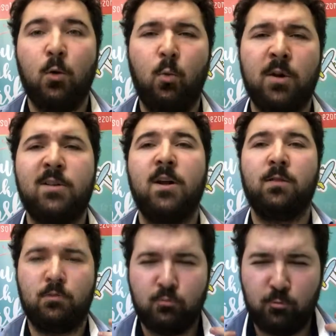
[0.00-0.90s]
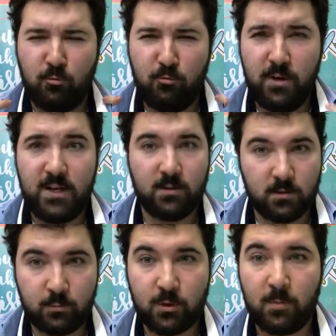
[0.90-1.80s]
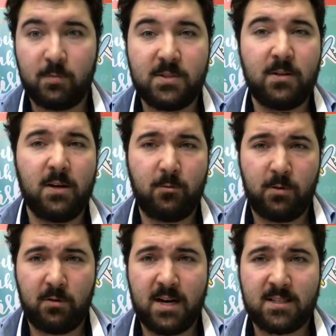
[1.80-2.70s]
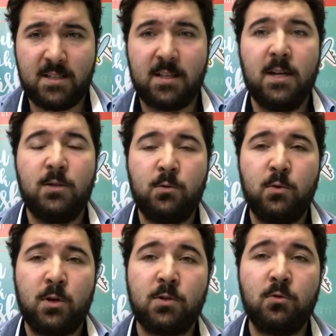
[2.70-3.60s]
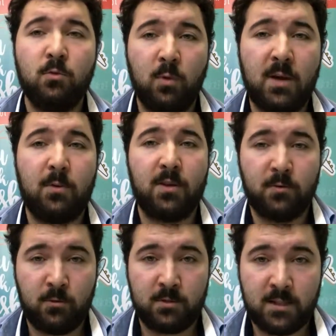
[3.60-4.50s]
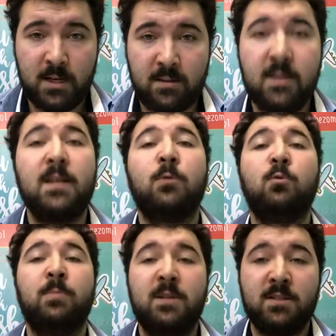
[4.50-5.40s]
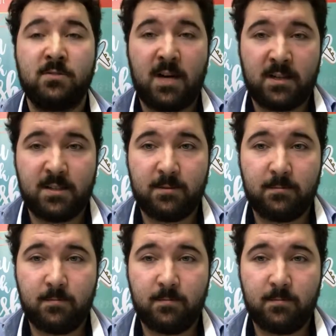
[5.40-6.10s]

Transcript: Watch the real problems that you have with your accent. Do not do away with it altogether. It will be distracting.